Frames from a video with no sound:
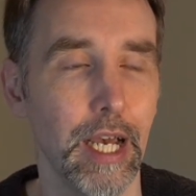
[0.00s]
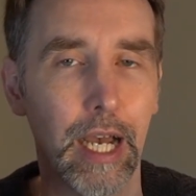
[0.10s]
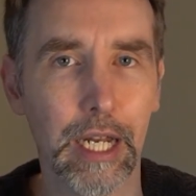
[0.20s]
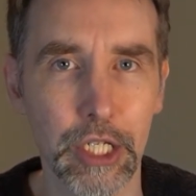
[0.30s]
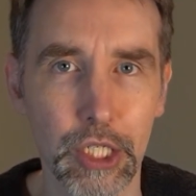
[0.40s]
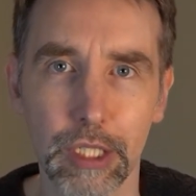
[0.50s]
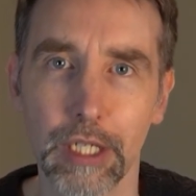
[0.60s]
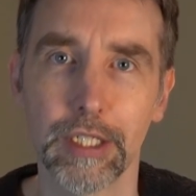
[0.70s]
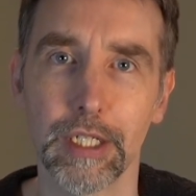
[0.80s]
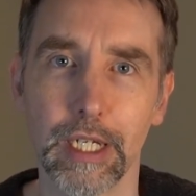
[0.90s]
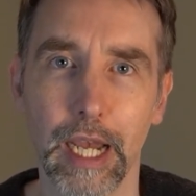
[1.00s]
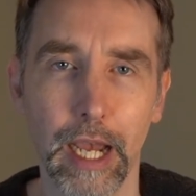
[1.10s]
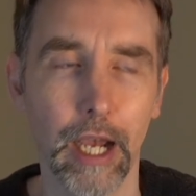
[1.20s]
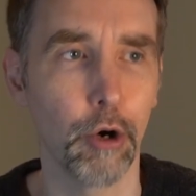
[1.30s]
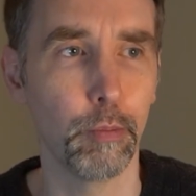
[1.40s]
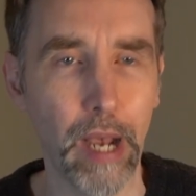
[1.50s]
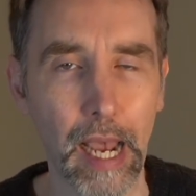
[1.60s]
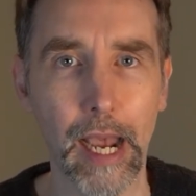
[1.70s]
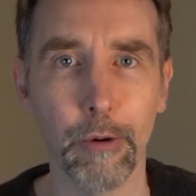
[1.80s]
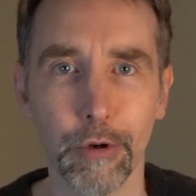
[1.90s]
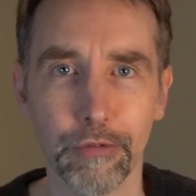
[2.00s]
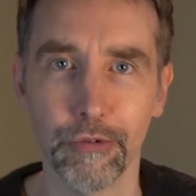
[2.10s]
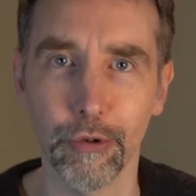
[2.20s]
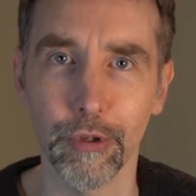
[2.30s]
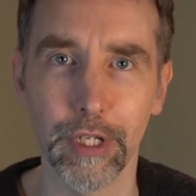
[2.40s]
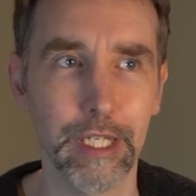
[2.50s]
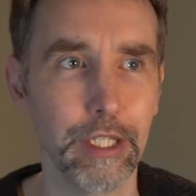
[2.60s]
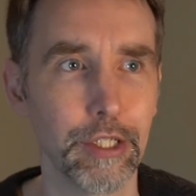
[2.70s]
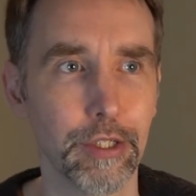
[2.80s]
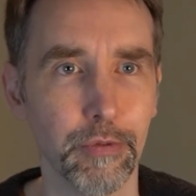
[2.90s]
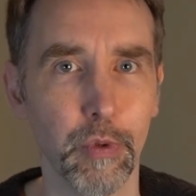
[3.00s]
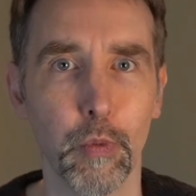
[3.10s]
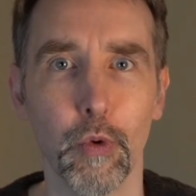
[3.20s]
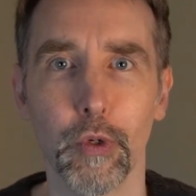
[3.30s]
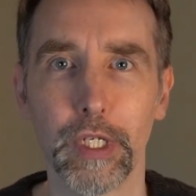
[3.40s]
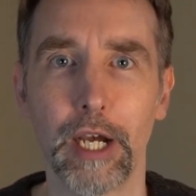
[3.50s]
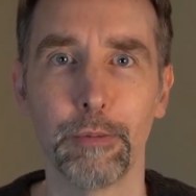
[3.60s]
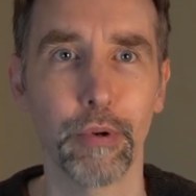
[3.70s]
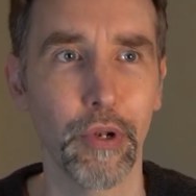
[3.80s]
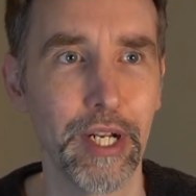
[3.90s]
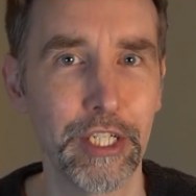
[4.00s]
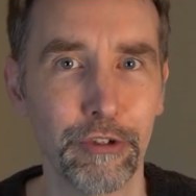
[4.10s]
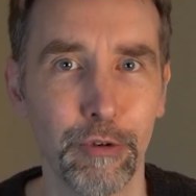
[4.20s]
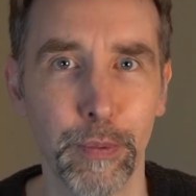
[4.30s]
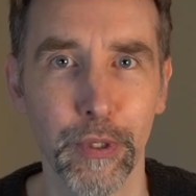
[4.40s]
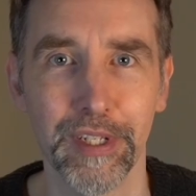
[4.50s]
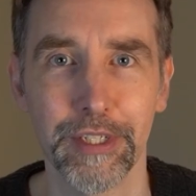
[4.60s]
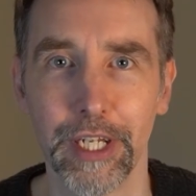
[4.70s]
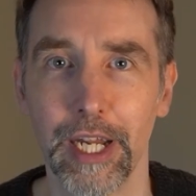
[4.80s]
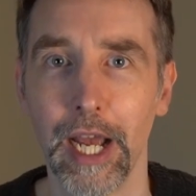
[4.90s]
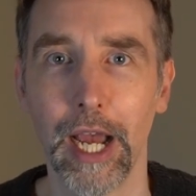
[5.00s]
and assessing how powerful is the reward, how pleasurable is it,